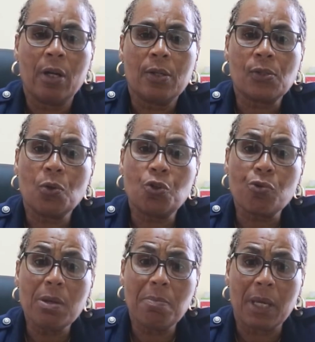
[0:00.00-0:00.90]
So
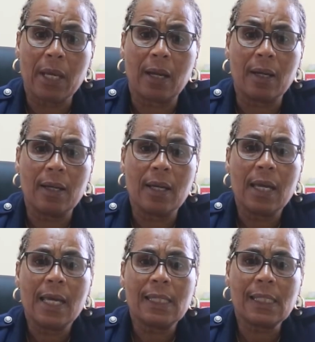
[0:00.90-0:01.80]
dream big,
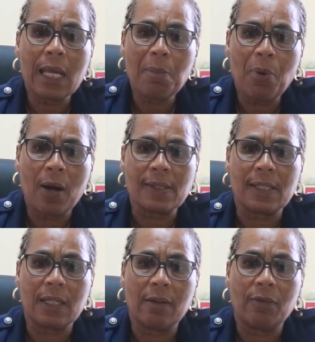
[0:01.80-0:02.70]
stay
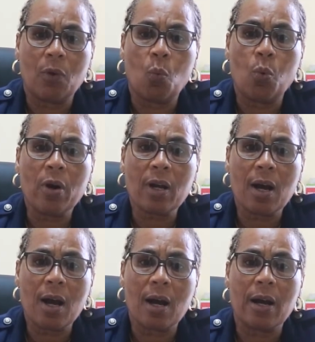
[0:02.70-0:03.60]
positive, work
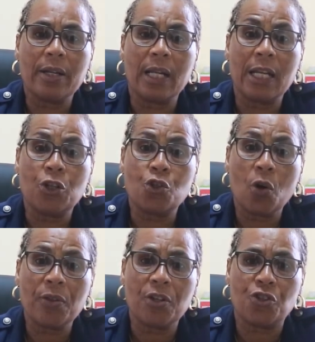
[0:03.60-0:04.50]
hard, and
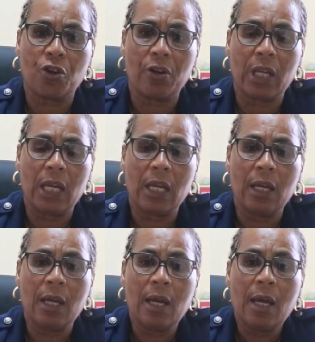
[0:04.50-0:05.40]
enjoy the journey.
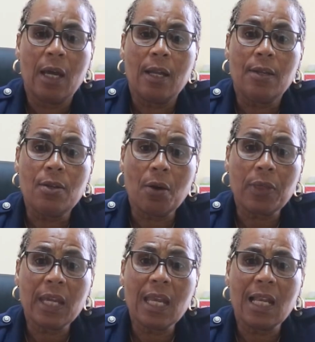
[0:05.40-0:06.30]

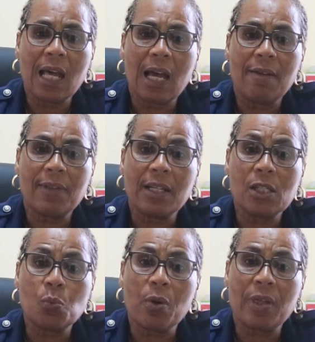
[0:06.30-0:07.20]
Nothing in life that
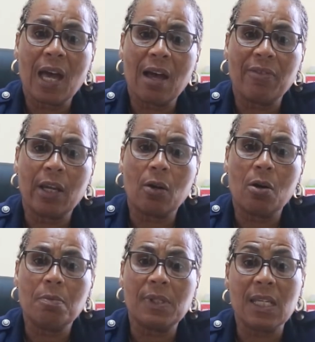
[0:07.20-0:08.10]
is worth having
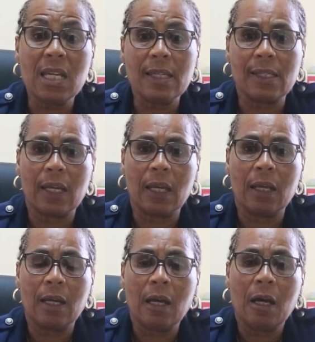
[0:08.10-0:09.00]
comes easy,
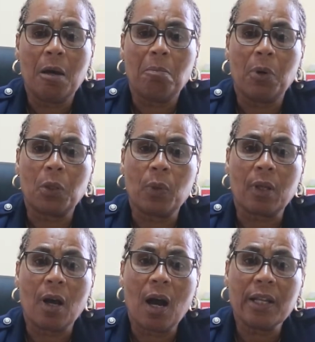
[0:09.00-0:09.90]
but
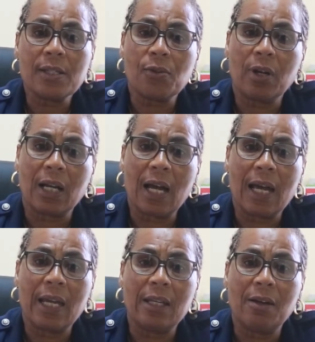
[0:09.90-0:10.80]
with God as our
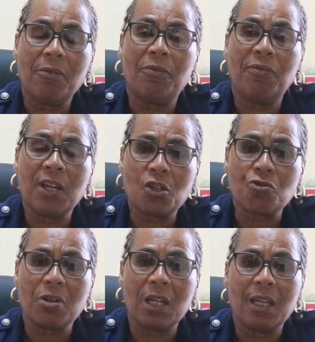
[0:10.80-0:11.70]
guide,
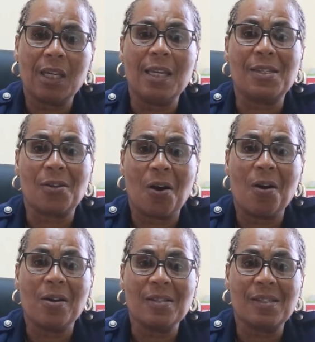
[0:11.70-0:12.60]
victory is
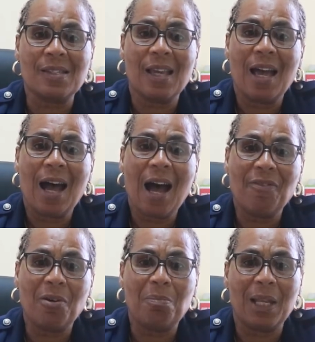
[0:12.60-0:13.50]
ours.
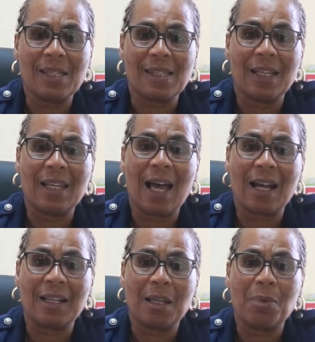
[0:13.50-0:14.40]
Have a blessed
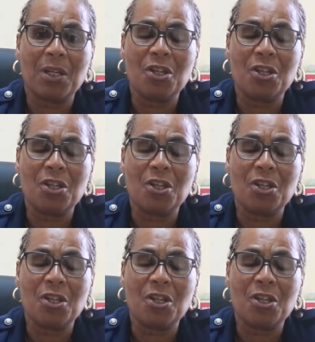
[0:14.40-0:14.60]
academic